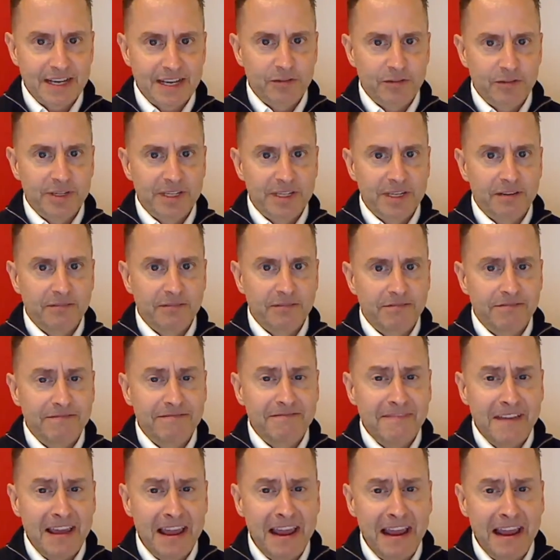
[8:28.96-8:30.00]
to be done
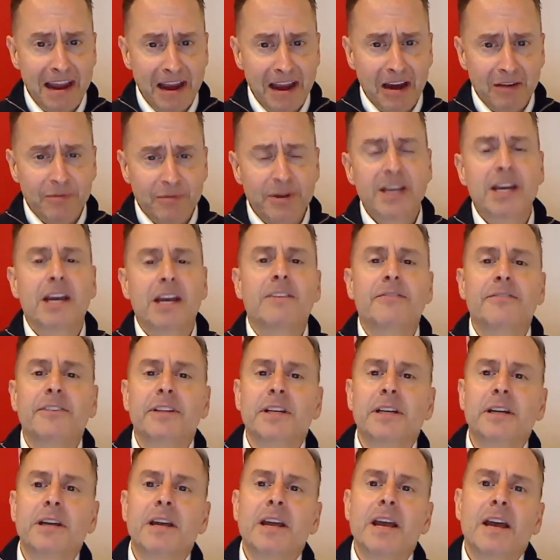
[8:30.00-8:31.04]
very
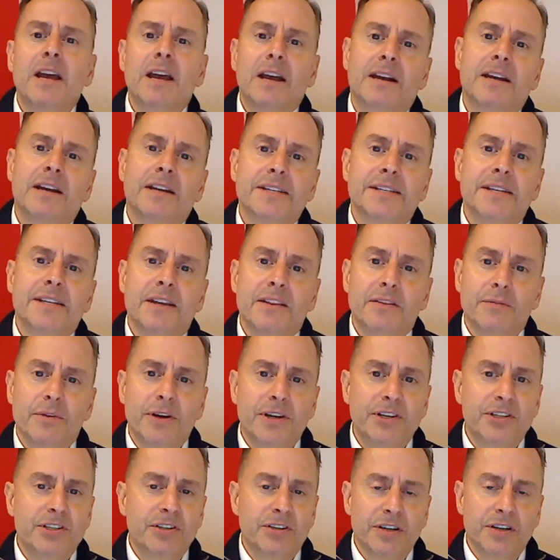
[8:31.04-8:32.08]
carefully, because
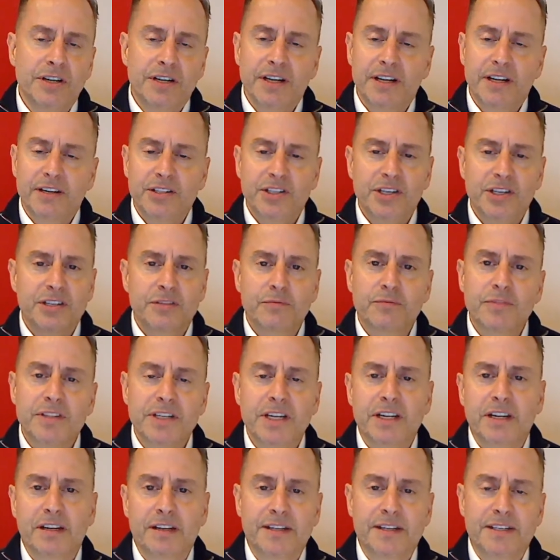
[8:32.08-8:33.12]
otherwise you're going to get just
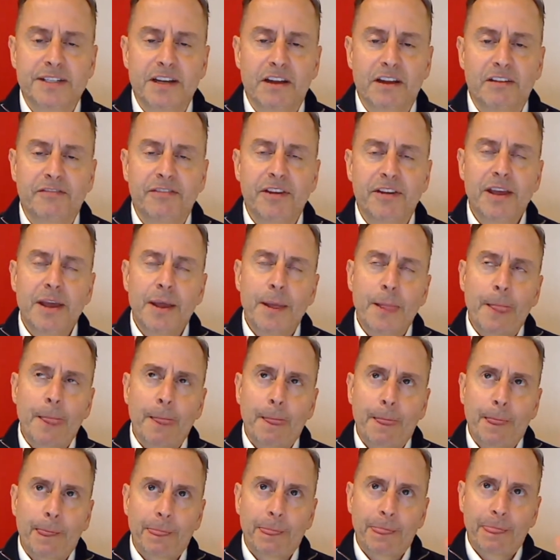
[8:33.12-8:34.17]
ridiculous stuff.
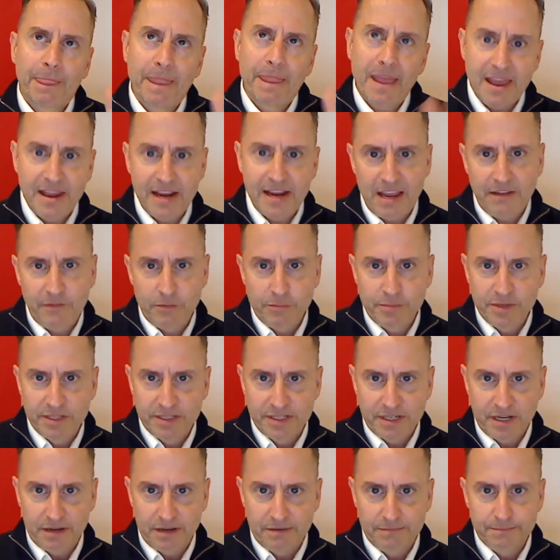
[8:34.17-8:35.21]
That having been
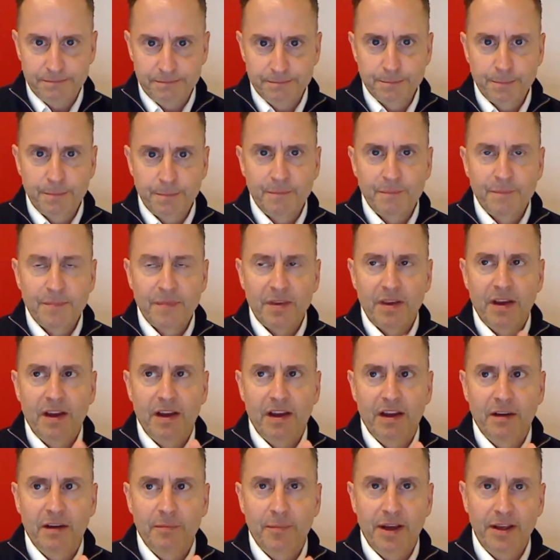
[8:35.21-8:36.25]
said,
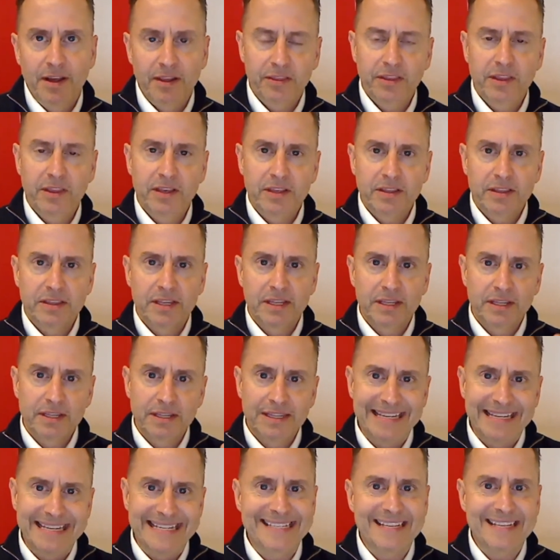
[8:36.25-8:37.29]
I think that
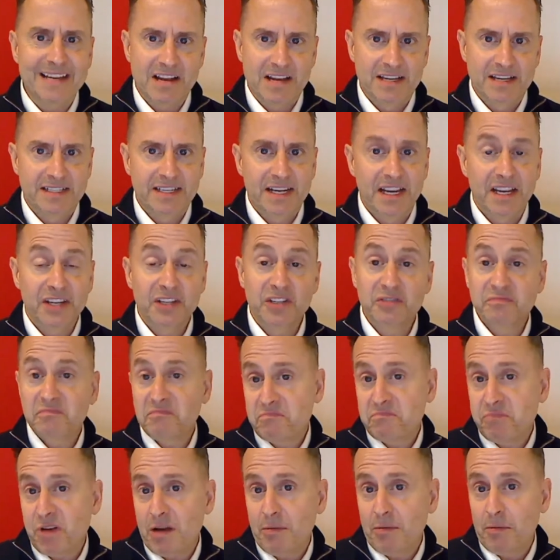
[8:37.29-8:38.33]
these contests
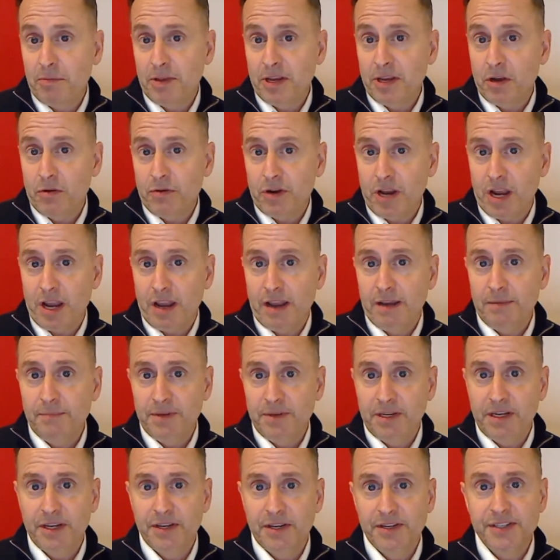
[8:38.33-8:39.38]
probably okay,
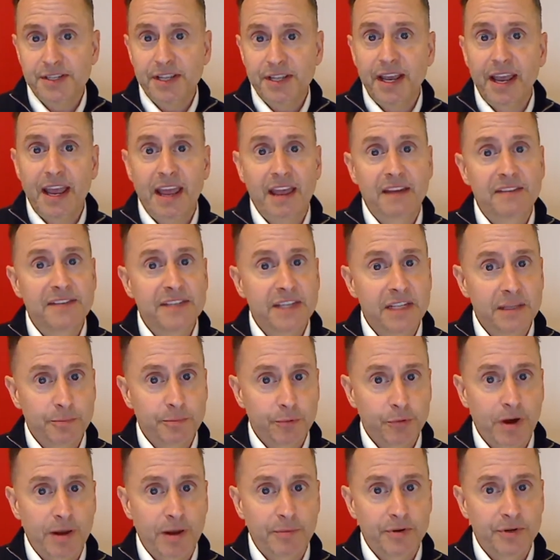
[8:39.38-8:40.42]
because they have set the
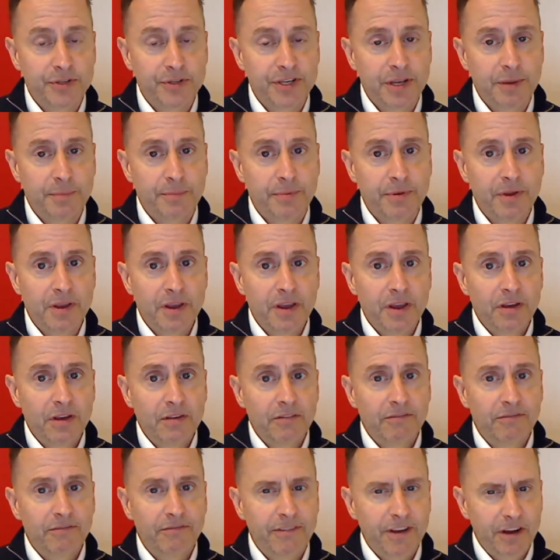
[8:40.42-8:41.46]
parameters up
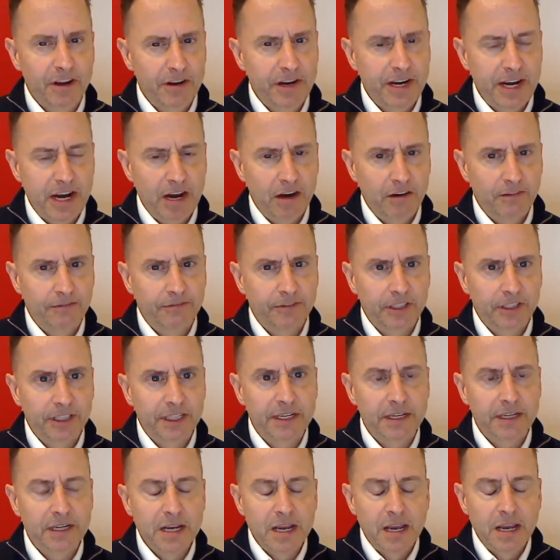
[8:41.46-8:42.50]
very carefully.